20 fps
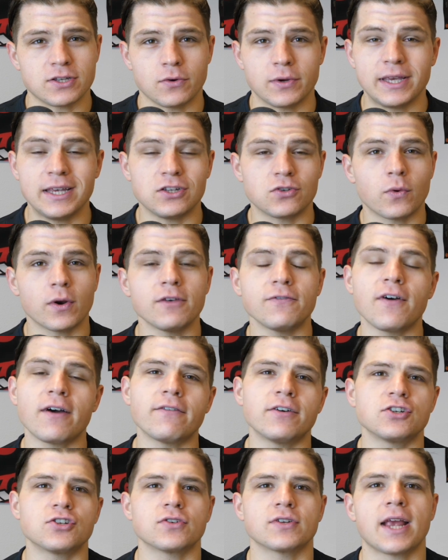So eat
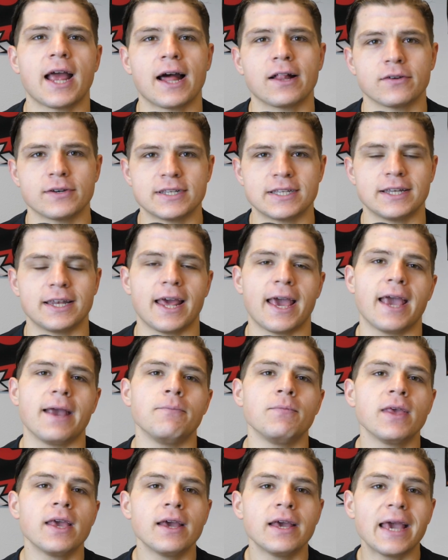2,500 calories a
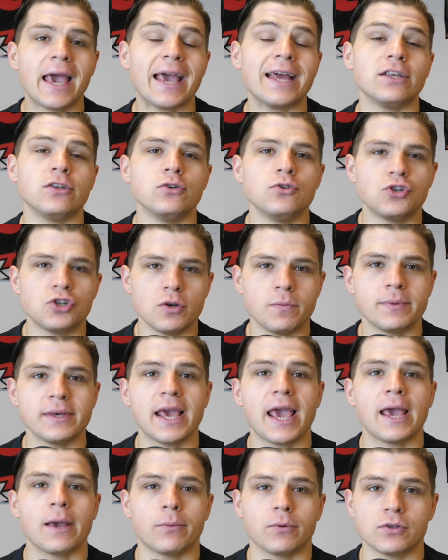day and you should
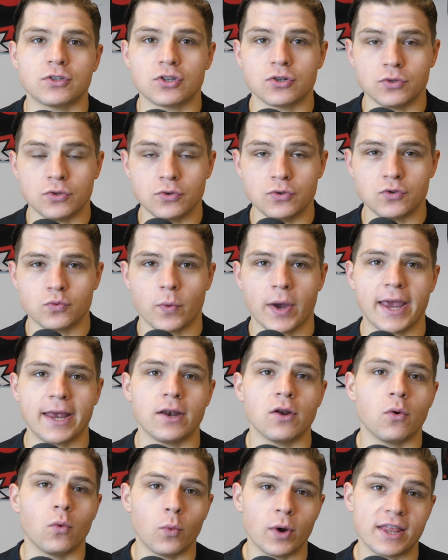be able to lose
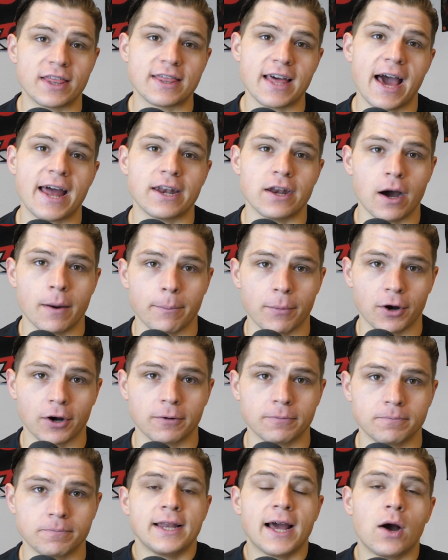weight with that
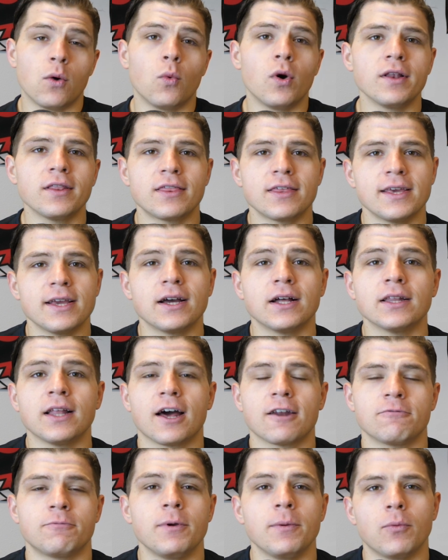number. Now, one thing a
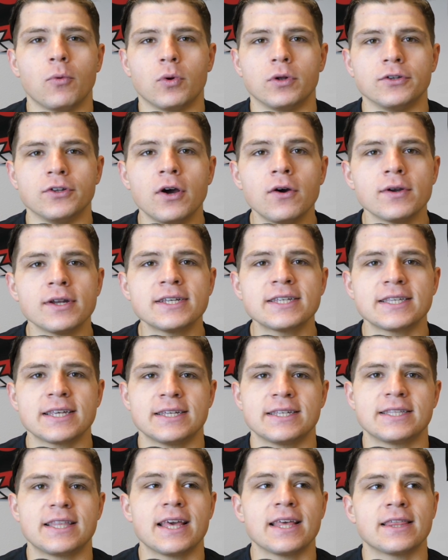lot of people will notice
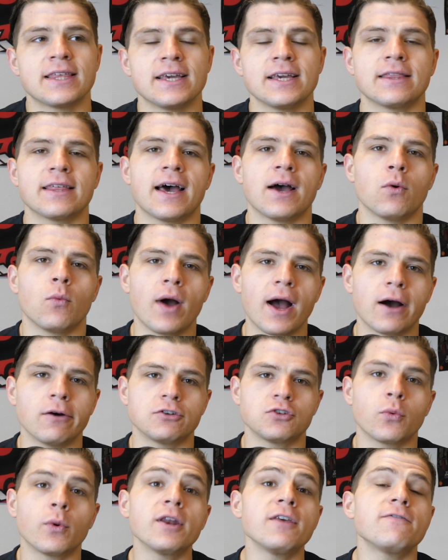is they think that, wow,
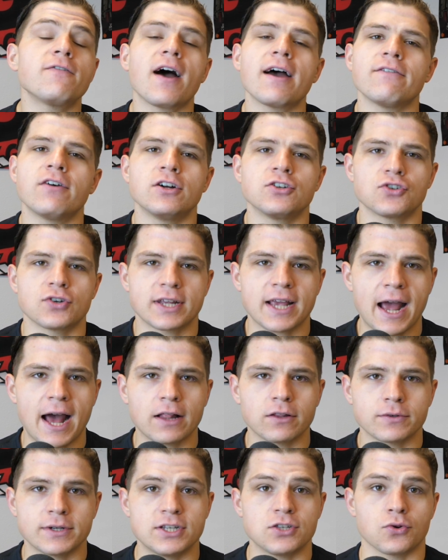2,500
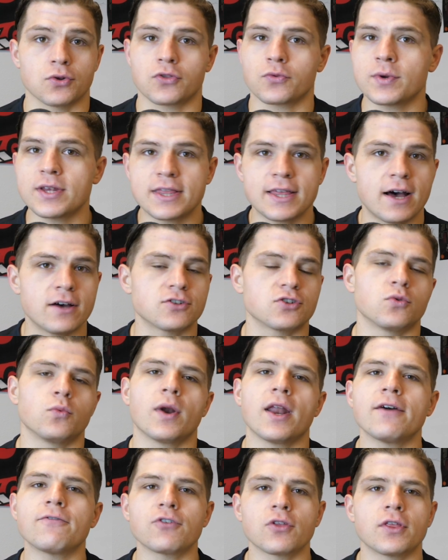calories or 3,000 or
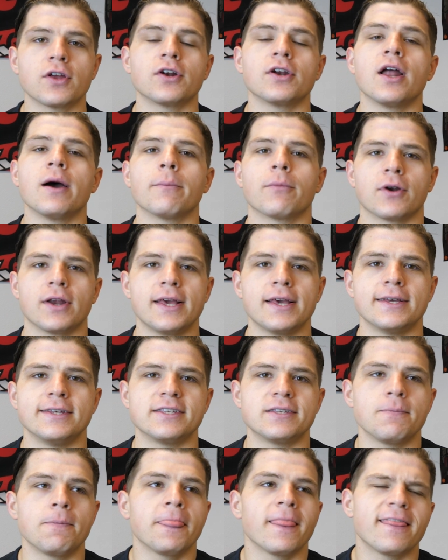whatever their number
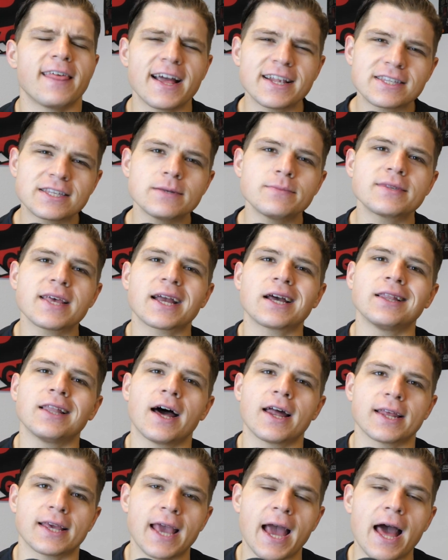is, that seems like a
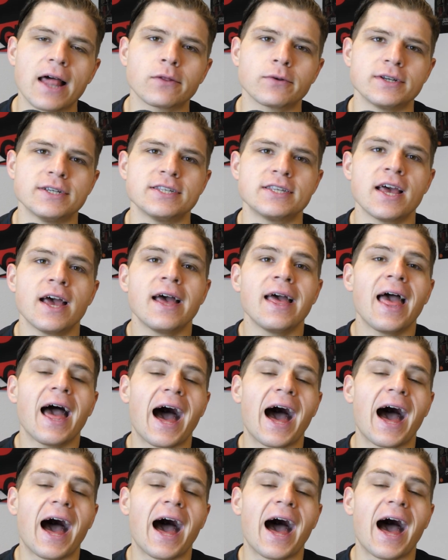lot of calories.